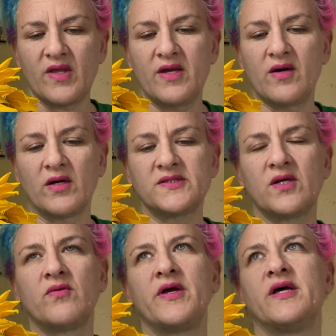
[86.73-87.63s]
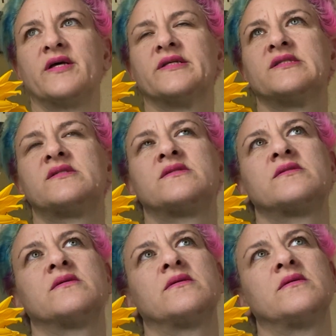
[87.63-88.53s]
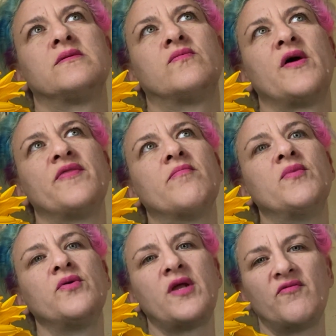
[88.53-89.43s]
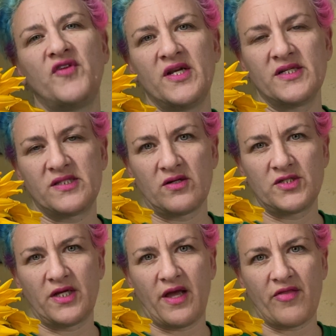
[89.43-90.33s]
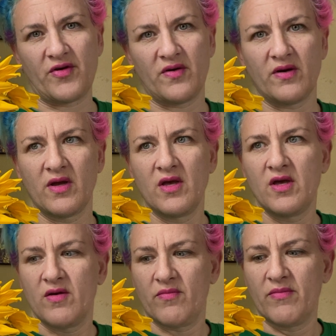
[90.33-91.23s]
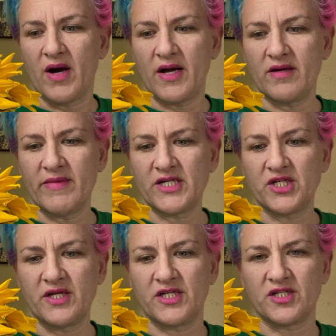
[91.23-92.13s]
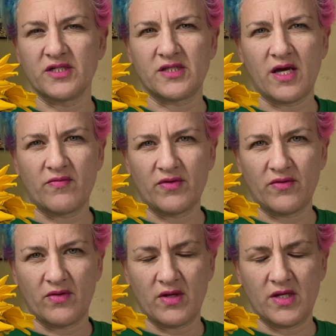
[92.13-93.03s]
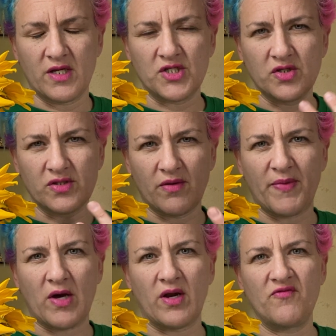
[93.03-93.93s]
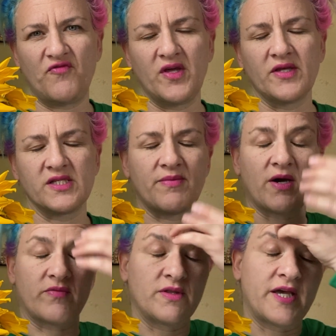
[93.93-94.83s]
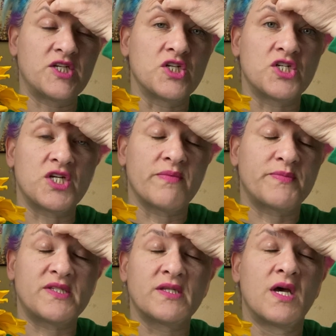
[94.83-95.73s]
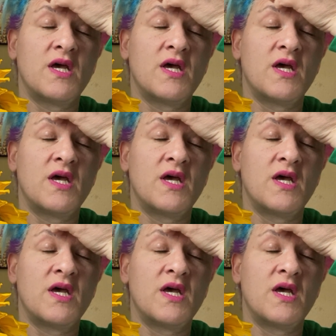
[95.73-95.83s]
It also is, when the moon and Venus are together, my imagination is that issues about and feelings about relationships